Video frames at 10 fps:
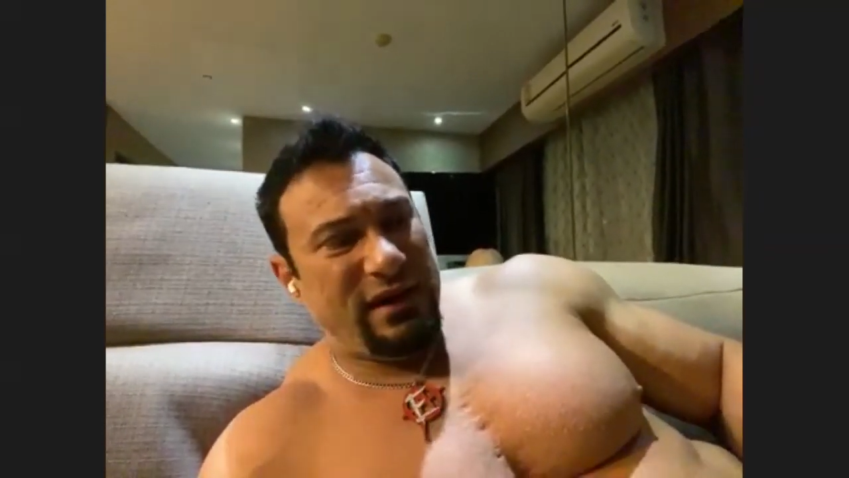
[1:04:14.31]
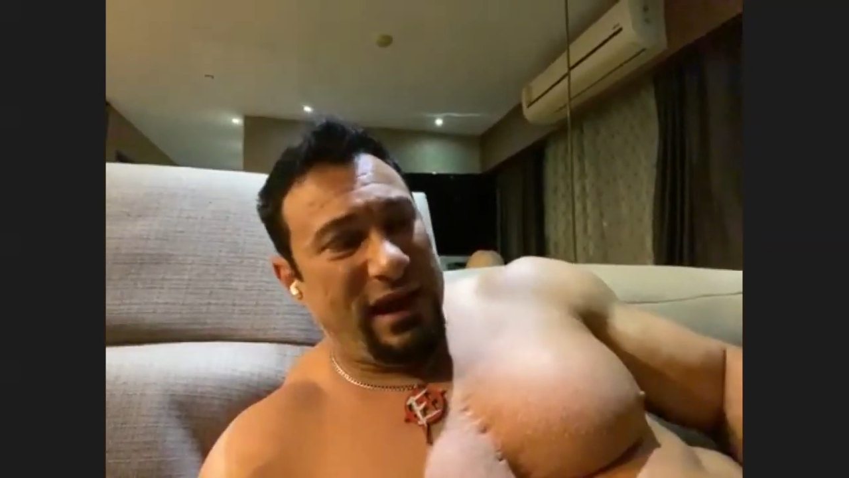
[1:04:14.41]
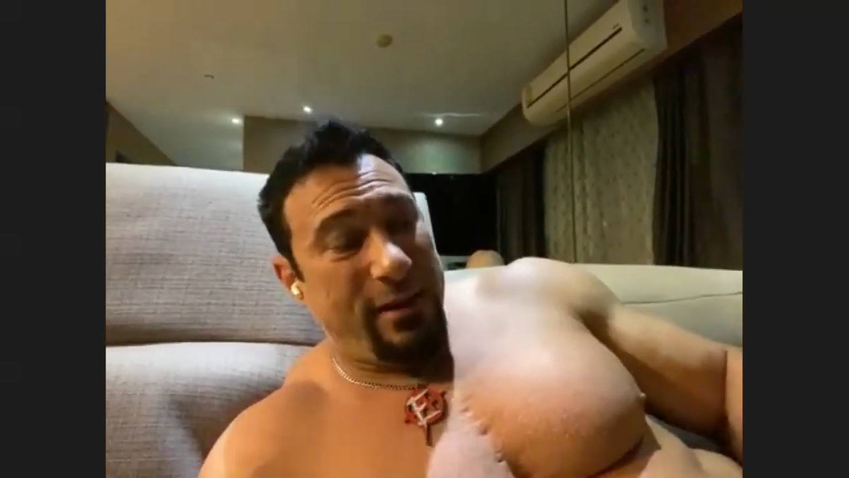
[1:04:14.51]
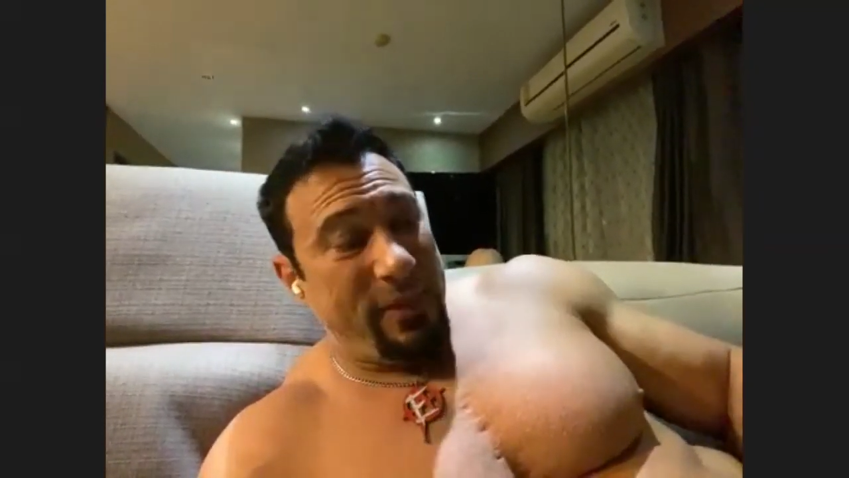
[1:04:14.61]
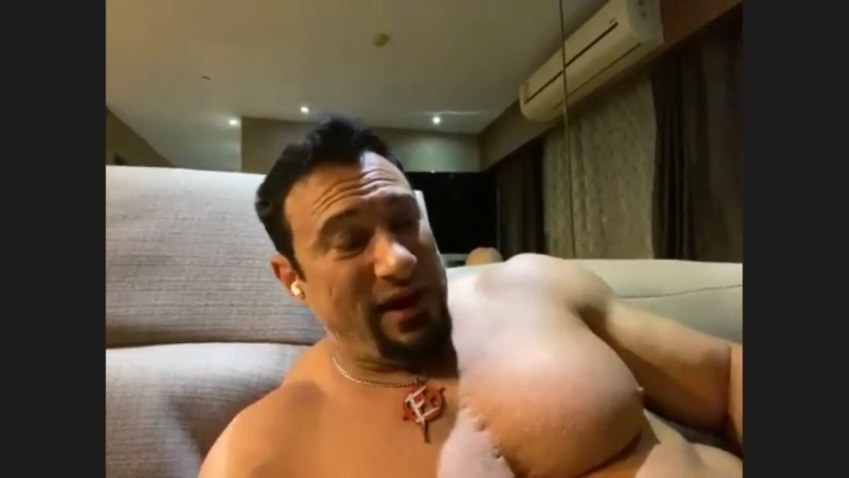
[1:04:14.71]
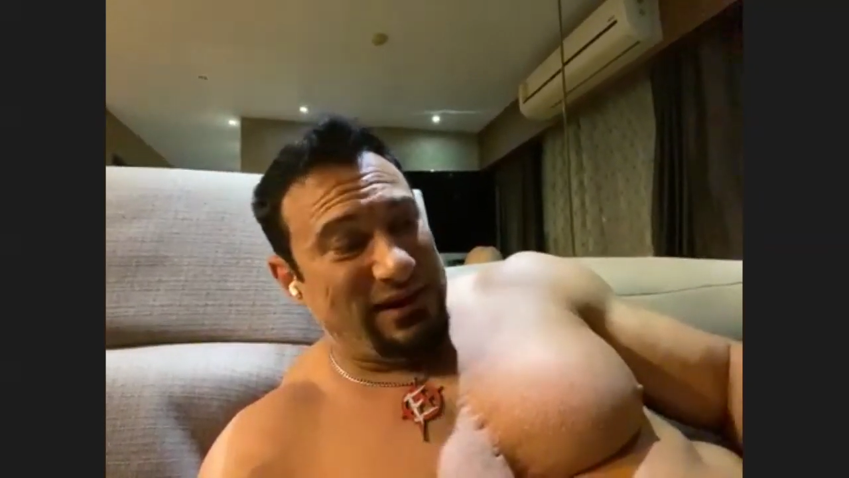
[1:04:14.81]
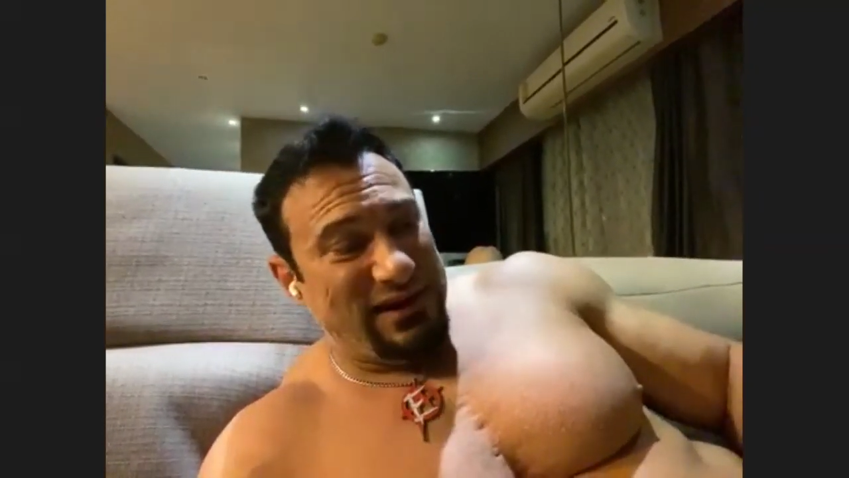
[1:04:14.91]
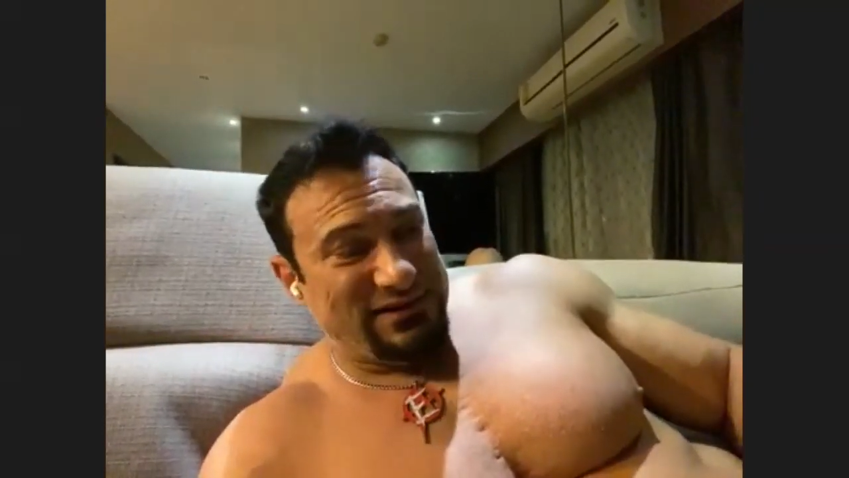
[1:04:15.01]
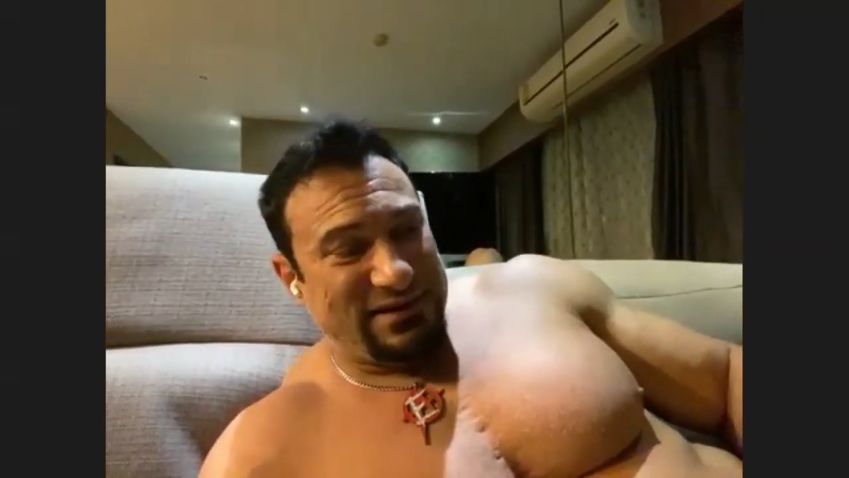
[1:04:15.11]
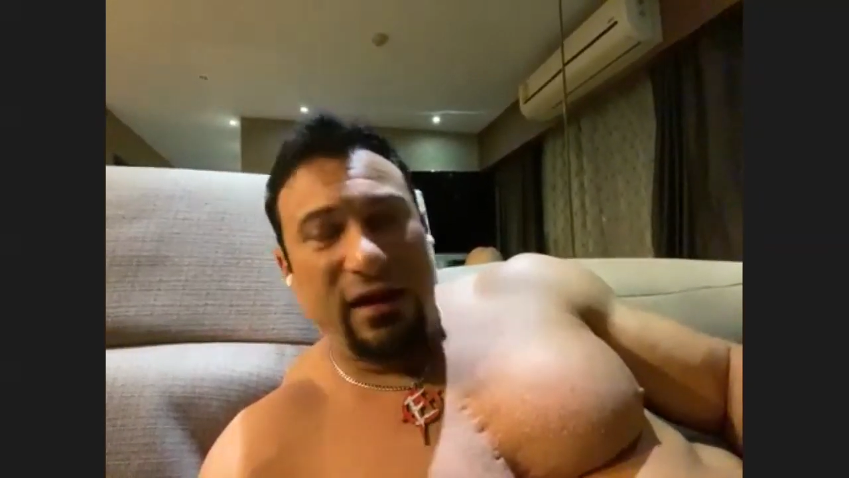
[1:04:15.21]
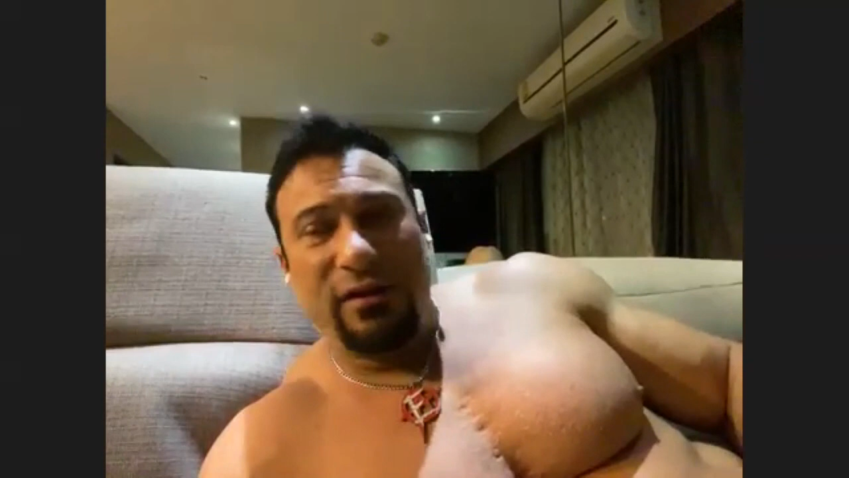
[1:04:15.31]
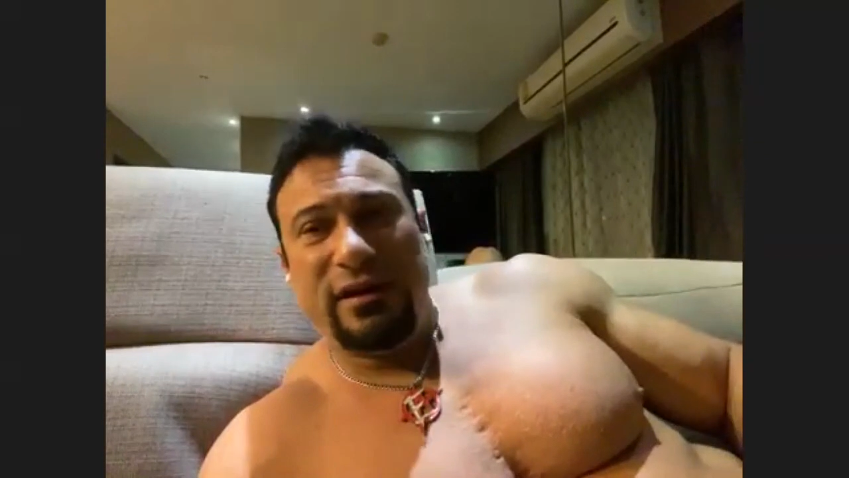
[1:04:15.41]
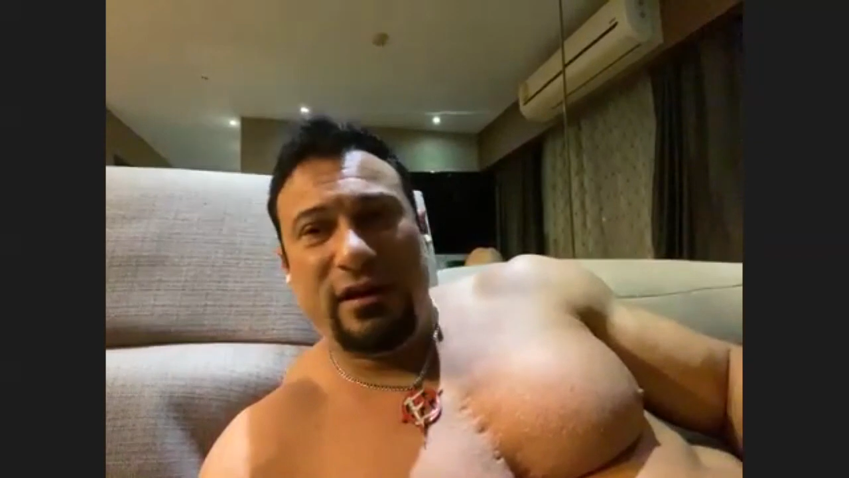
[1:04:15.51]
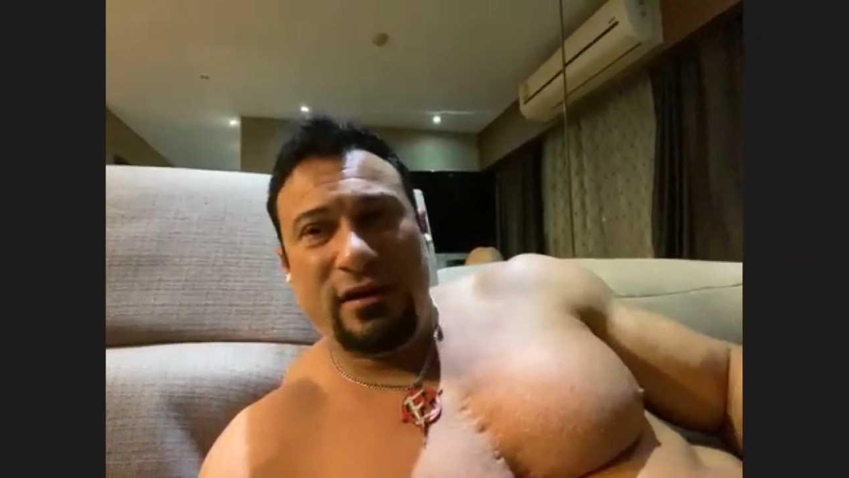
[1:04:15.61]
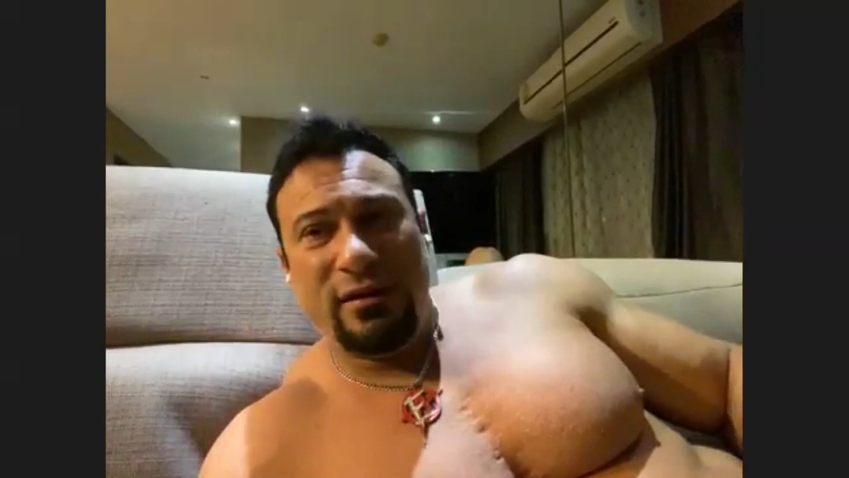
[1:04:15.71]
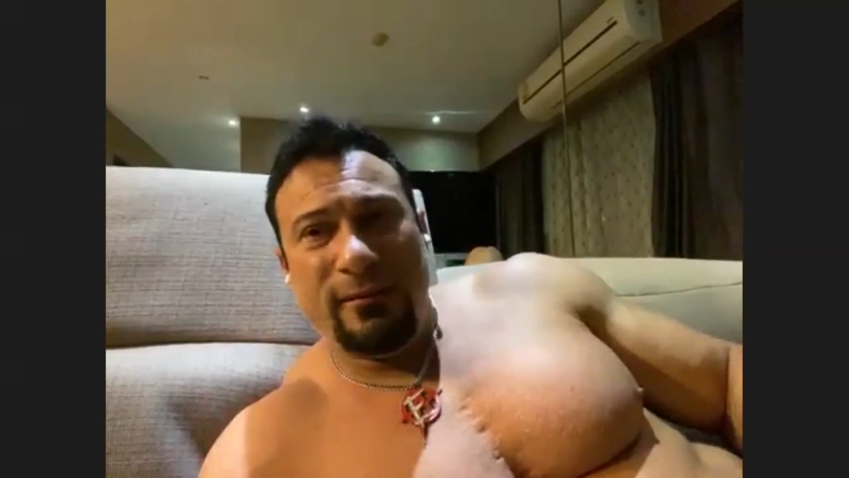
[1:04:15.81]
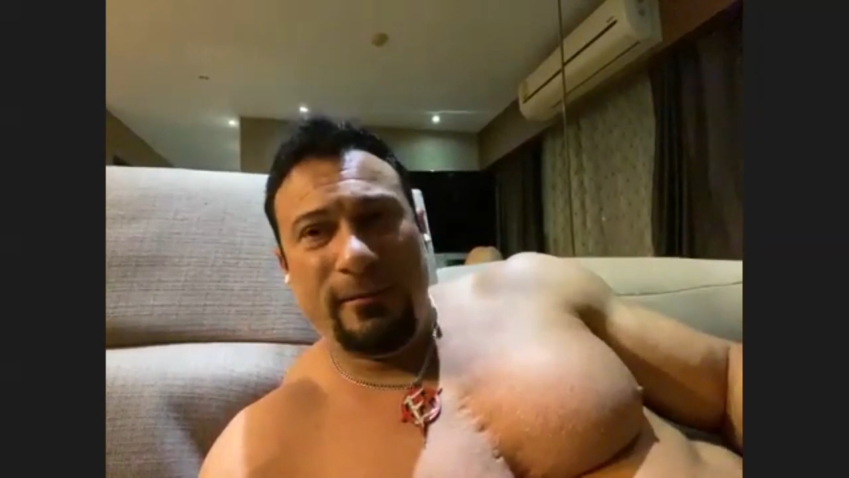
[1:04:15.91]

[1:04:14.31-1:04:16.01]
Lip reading: kept my knees healthier,